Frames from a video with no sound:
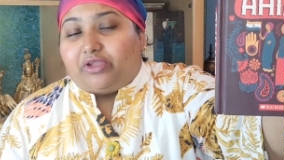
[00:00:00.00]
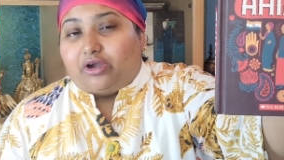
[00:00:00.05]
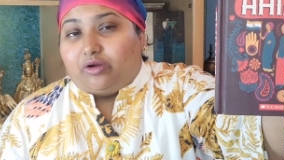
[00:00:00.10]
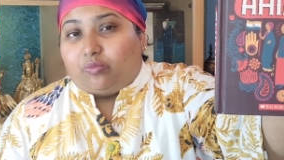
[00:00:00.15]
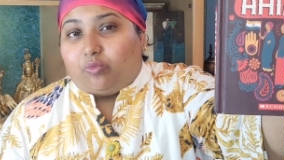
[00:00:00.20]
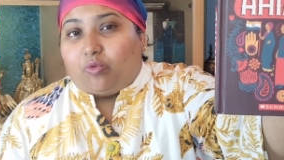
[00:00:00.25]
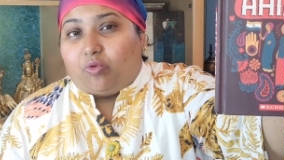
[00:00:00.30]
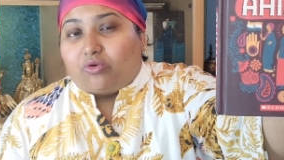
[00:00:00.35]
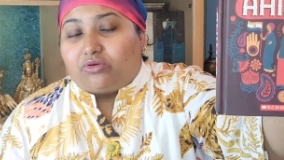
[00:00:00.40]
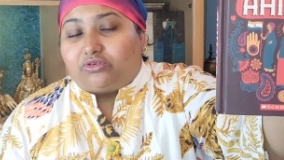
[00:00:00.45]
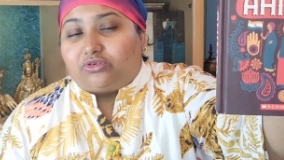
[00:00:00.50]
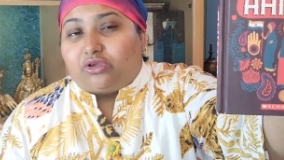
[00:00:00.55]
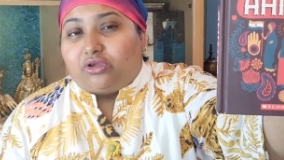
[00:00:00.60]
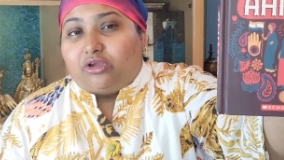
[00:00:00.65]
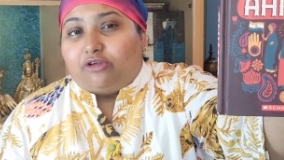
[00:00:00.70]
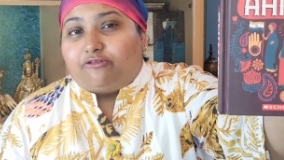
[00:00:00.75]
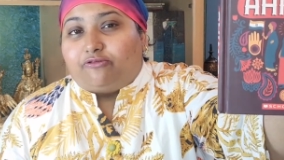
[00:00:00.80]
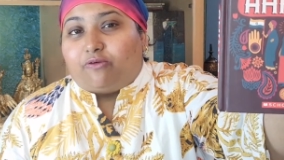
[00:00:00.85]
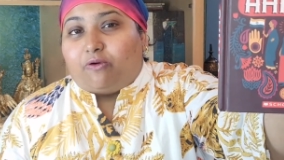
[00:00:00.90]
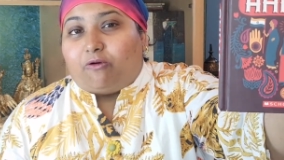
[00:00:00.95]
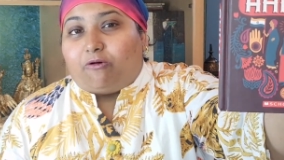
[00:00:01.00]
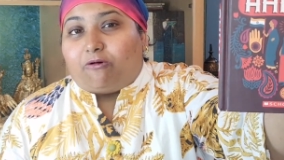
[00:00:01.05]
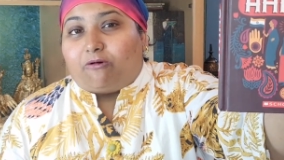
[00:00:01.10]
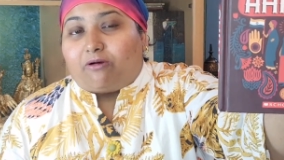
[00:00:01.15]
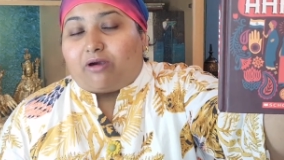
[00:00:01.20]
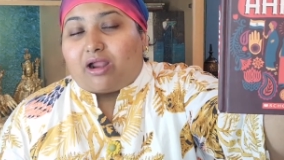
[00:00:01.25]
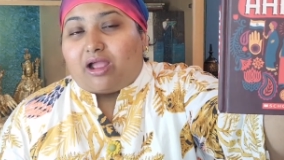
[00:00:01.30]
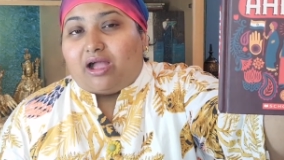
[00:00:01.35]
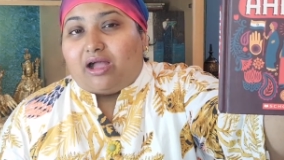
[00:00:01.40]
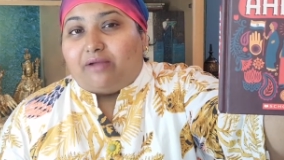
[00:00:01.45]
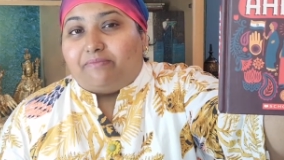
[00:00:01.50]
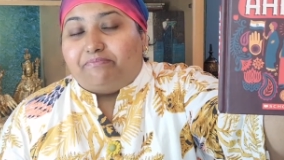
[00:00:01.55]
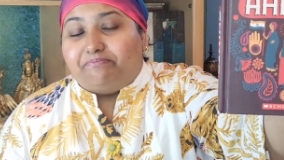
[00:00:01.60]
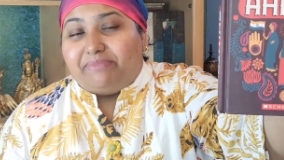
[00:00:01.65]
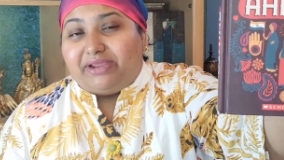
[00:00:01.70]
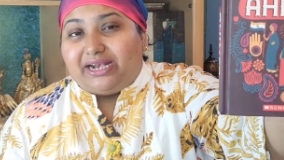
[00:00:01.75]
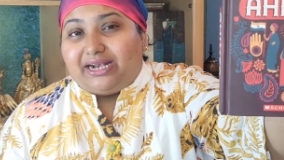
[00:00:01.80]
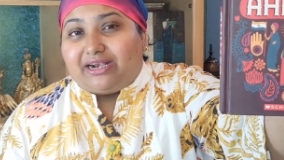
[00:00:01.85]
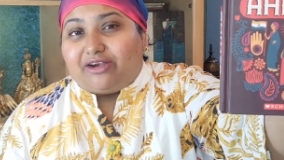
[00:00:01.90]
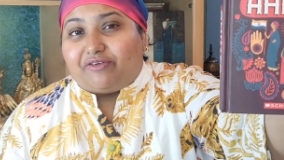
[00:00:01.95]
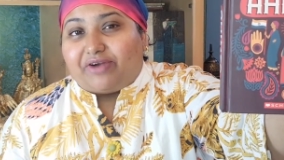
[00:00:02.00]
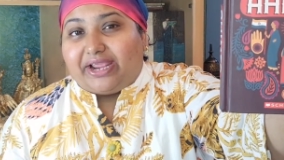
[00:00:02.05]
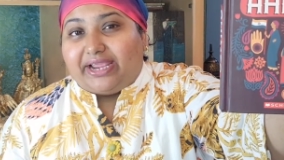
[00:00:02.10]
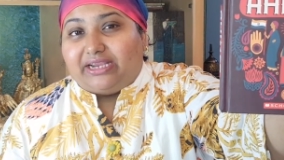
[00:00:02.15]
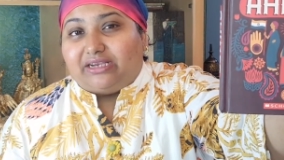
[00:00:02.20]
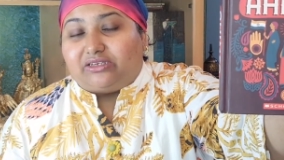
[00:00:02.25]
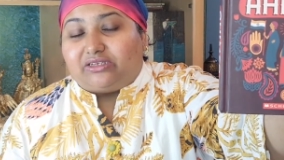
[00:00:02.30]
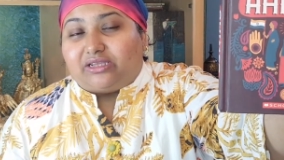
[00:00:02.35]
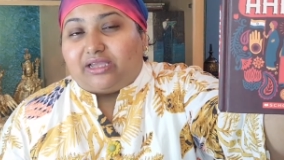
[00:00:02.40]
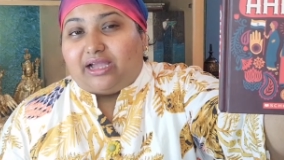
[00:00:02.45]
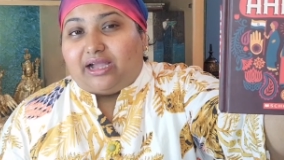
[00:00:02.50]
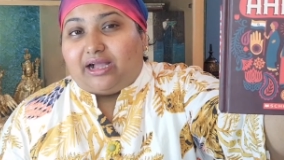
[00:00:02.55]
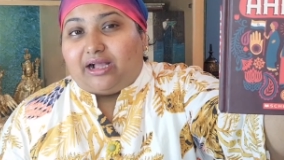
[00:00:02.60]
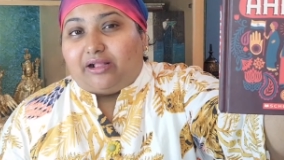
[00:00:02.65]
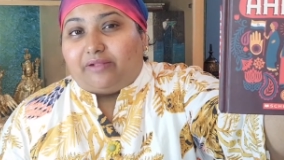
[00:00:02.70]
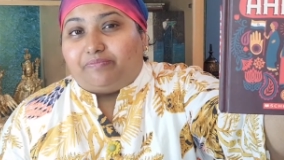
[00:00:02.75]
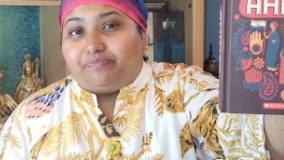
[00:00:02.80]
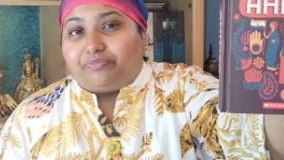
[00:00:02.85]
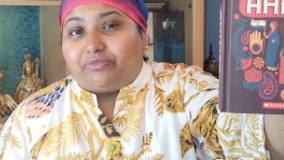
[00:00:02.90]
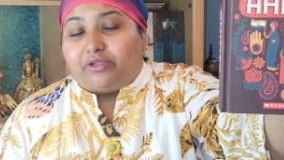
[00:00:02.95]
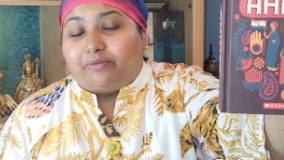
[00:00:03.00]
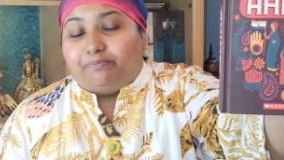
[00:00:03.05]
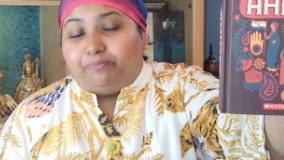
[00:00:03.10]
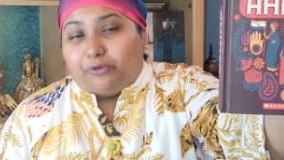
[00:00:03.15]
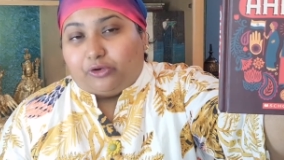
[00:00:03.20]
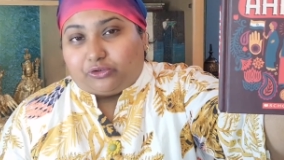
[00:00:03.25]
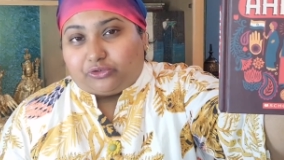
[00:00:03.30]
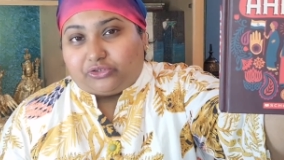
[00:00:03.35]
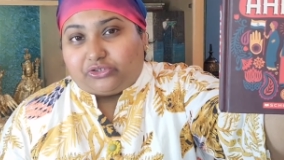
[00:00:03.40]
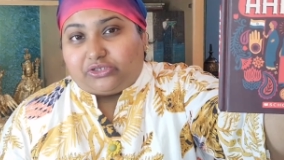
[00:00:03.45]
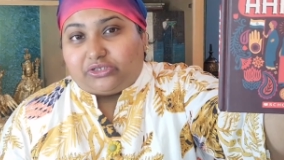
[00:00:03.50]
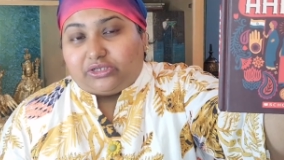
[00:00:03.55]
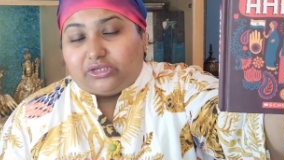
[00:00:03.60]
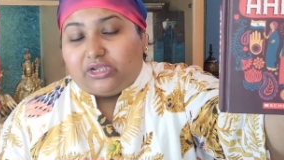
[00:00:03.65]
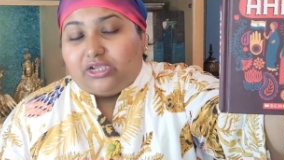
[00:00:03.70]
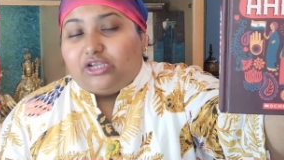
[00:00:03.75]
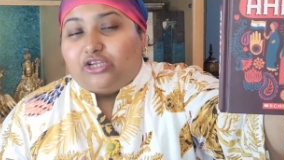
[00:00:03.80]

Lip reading: award for middle grade books.